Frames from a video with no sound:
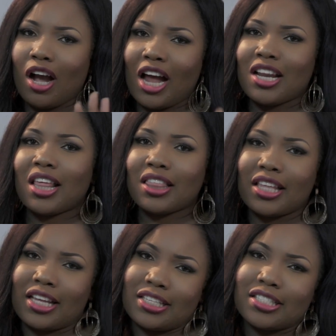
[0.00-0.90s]
Another
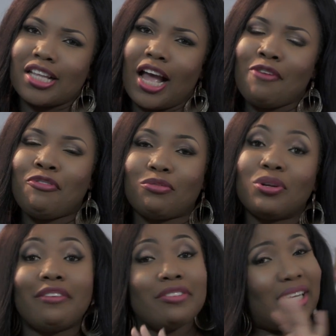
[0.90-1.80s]
thing is, in fact,
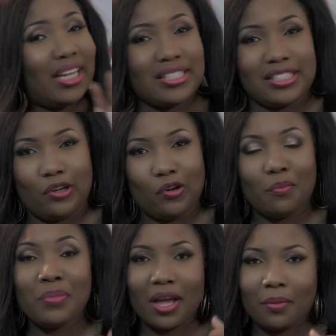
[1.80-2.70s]
what I've realized now,
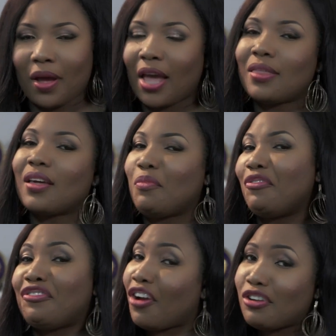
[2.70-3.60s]
I think I'm a
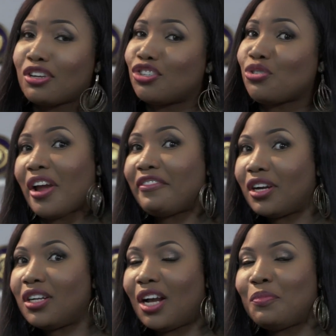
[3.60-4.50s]
very good
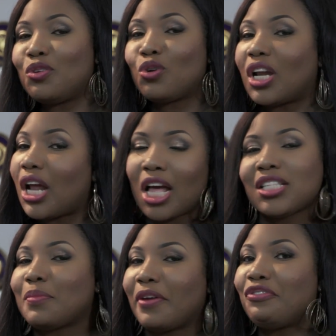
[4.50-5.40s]
driver. I mean, you can
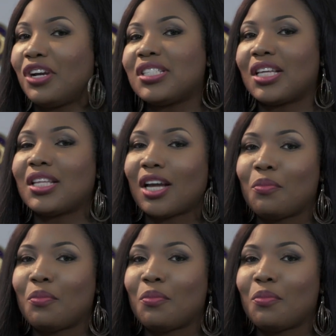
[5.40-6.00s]
ask my friends. I think